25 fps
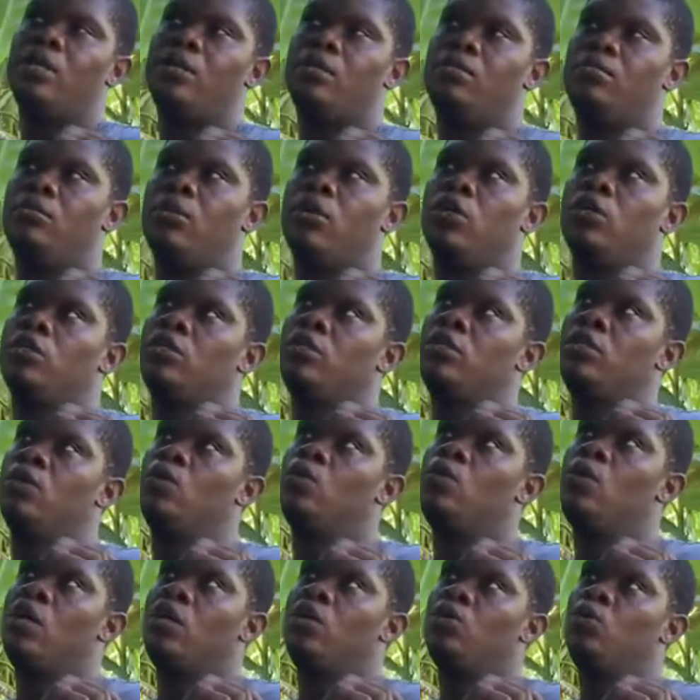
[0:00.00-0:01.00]
but the
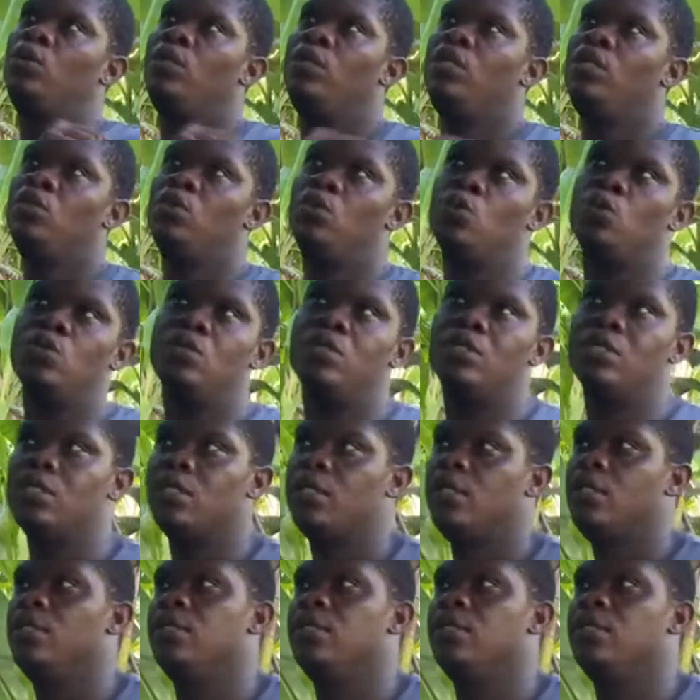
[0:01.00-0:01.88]
one we use